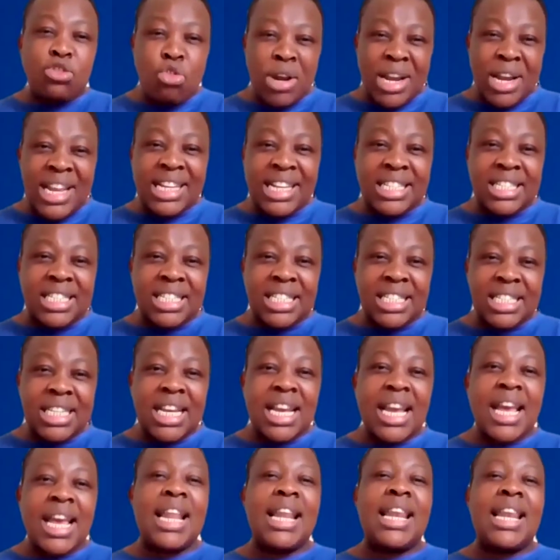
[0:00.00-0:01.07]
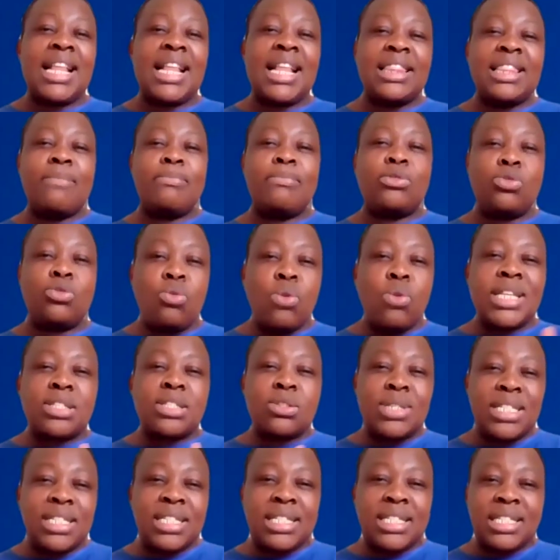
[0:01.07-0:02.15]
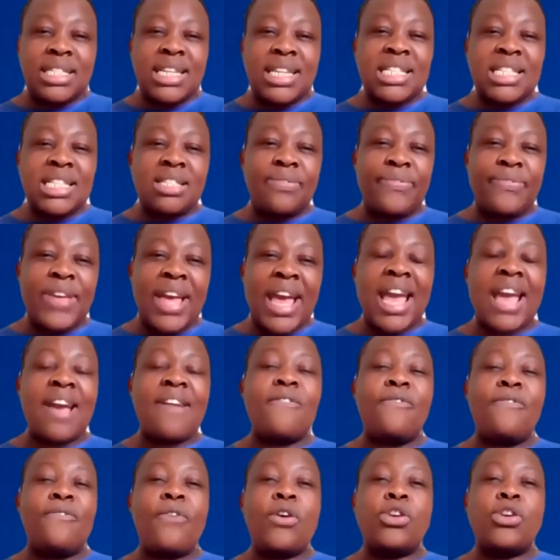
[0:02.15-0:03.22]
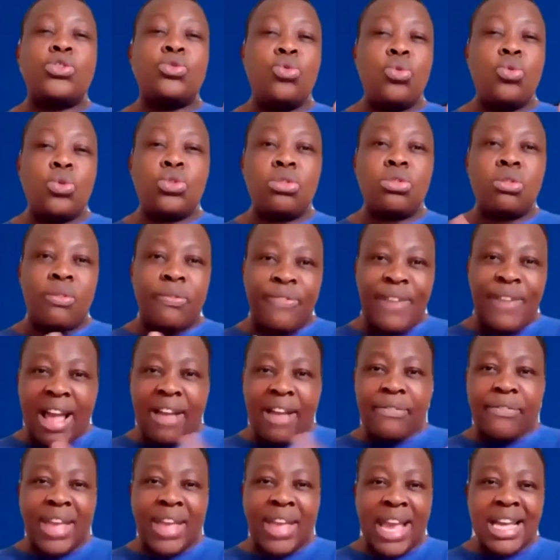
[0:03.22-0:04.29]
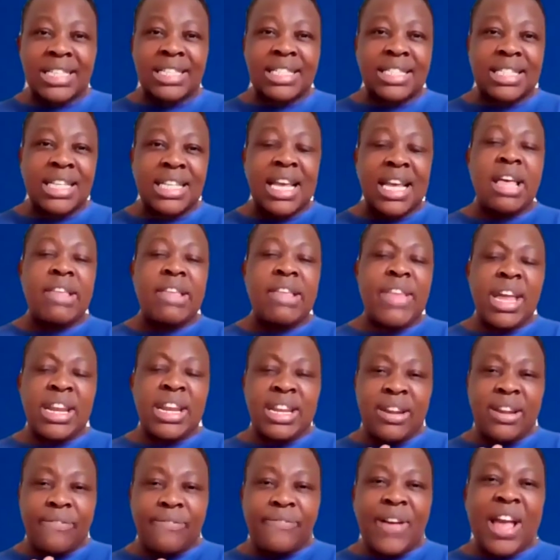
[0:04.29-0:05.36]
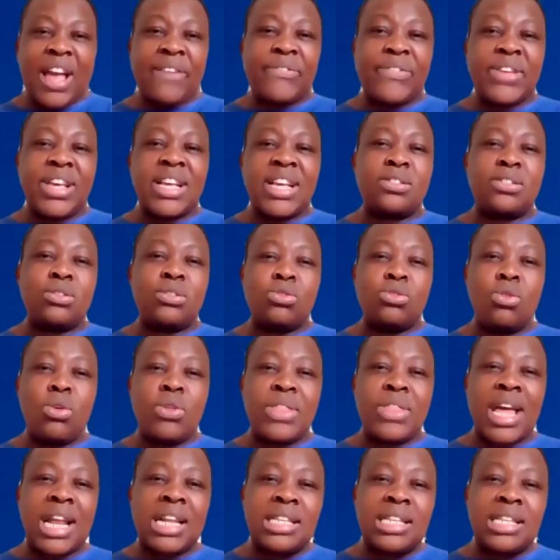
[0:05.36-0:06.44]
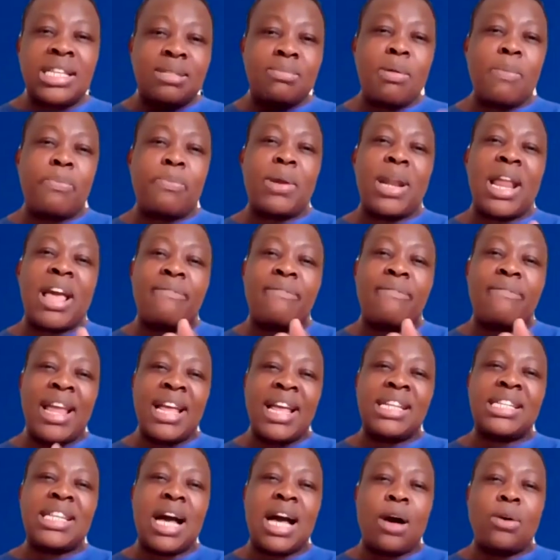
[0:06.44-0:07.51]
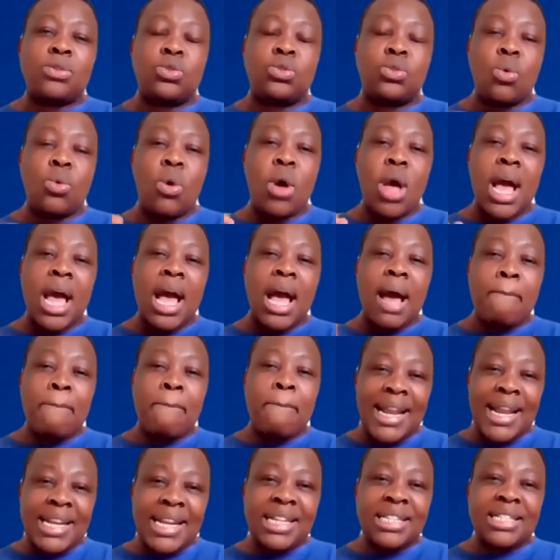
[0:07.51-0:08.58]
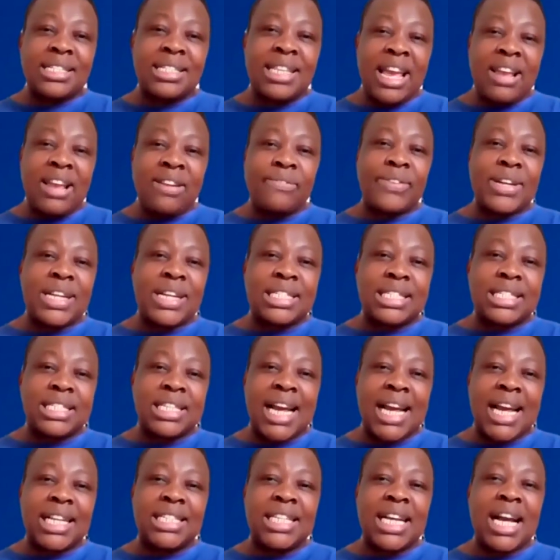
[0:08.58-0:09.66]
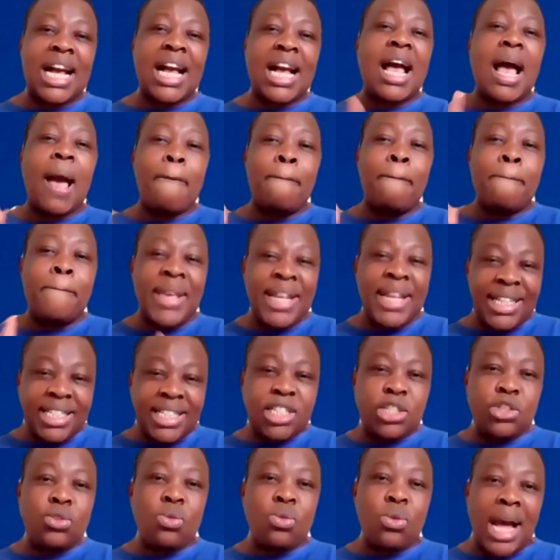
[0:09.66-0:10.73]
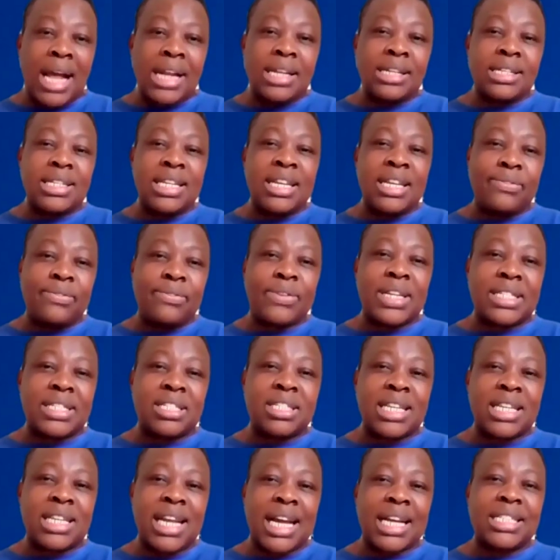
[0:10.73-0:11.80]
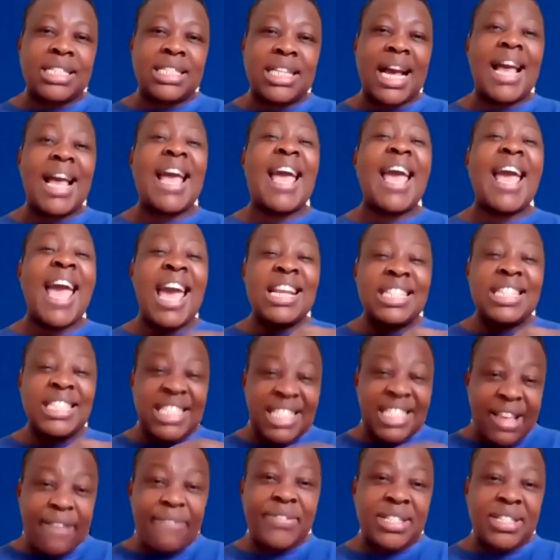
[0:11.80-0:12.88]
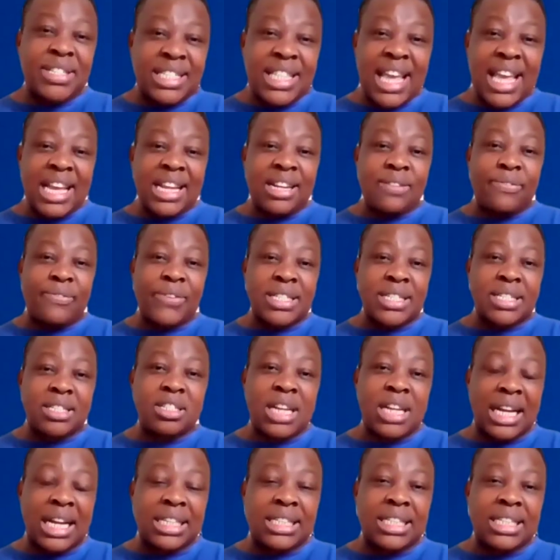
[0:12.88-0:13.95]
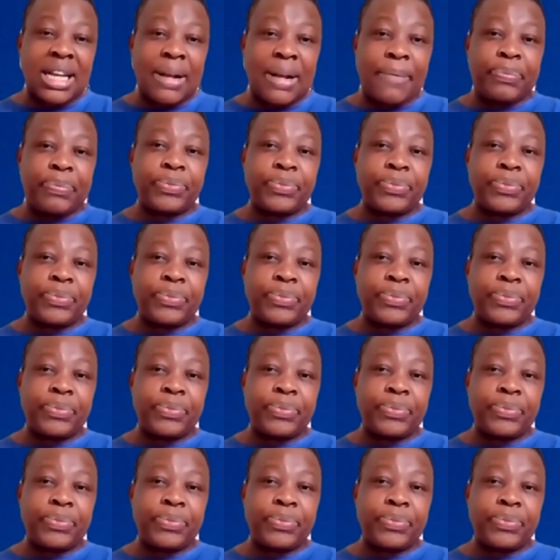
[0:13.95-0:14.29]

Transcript: knowledge. Let them do a skills transfer for 2 to 5 years. Then in 5 years, you know that these people have learned how to manage the infrastructure, build new infrastructure, and service the infrastructure.